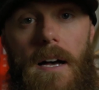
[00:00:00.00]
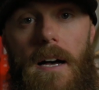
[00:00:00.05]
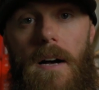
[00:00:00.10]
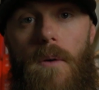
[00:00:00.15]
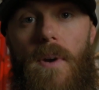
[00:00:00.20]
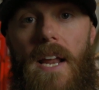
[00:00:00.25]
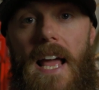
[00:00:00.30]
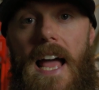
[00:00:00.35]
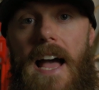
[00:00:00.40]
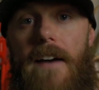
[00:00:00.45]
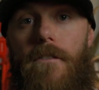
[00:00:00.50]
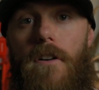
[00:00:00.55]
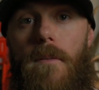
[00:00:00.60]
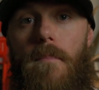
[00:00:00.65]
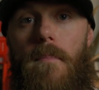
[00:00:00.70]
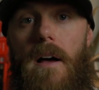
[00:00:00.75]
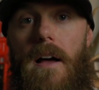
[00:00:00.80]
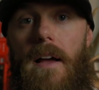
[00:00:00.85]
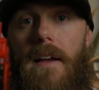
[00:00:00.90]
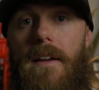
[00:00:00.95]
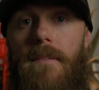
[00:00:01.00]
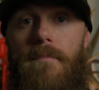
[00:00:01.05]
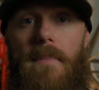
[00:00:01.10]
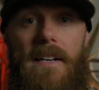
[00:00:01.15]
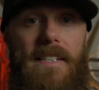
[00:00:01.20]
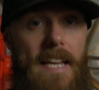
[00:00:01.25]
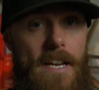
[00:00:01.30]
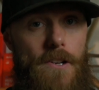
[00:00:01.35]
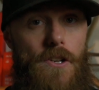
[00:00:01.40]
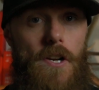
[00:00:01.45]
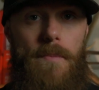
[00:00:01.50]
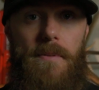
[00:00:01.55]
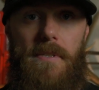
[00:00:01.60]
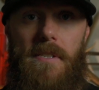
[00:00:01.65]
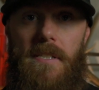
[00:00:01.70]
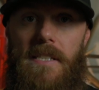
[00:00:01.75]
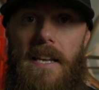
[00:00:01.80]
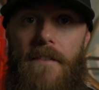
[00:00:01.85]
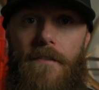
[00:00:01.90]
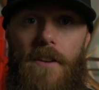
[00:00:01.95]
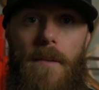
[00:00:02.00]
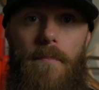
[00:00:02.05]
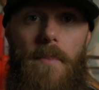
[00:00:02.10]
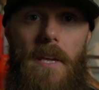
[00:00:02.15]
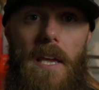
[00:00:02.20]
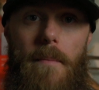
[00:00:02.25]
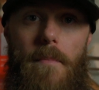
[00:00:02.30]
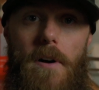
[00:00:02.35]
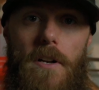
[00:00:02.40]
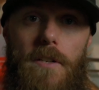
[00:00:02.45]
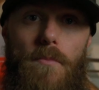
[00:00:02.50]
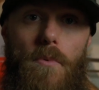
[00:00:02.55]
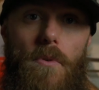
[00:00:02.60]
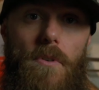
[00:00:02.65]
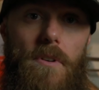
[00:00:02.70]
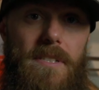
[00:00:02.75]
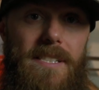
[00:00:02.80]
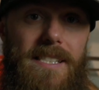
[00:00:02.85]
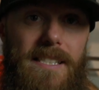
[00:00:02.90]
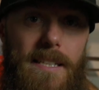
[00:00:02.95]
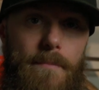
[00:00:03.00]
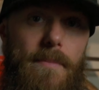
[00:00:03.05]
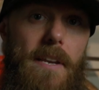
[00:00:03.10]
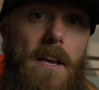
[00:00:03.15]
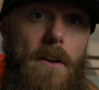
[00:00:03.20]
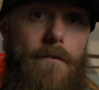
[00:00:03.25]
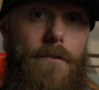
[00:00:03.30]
What I have on my day trips is definitely going to be a much more slimmed down